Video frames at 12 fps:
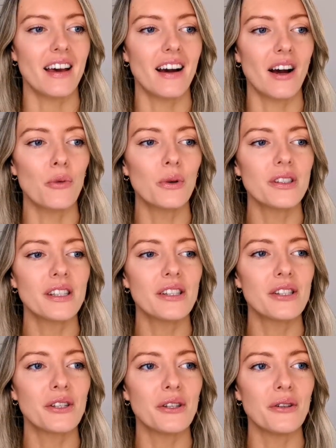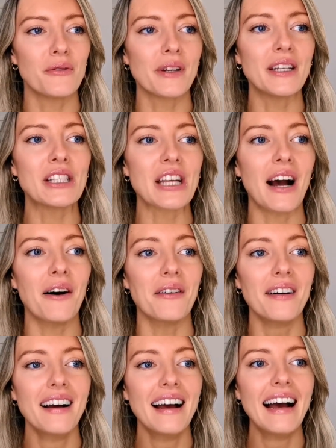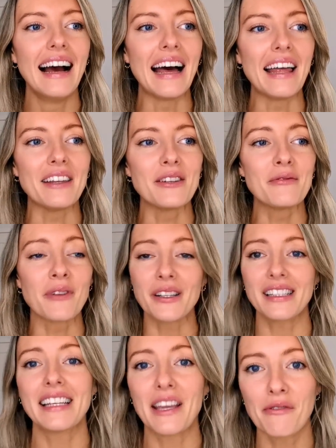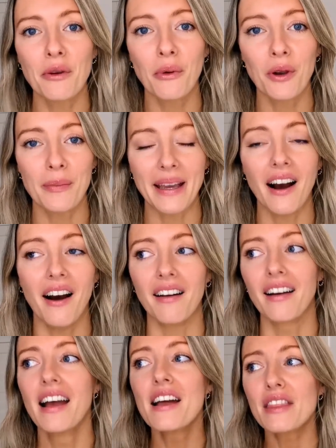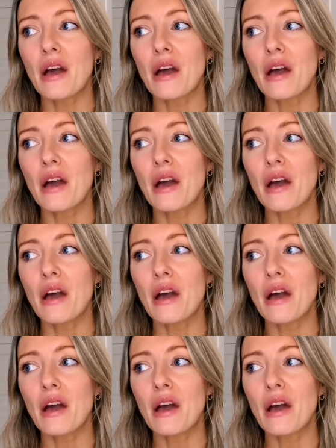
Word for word: that I wanted to reach out and firstly give you all a big hug.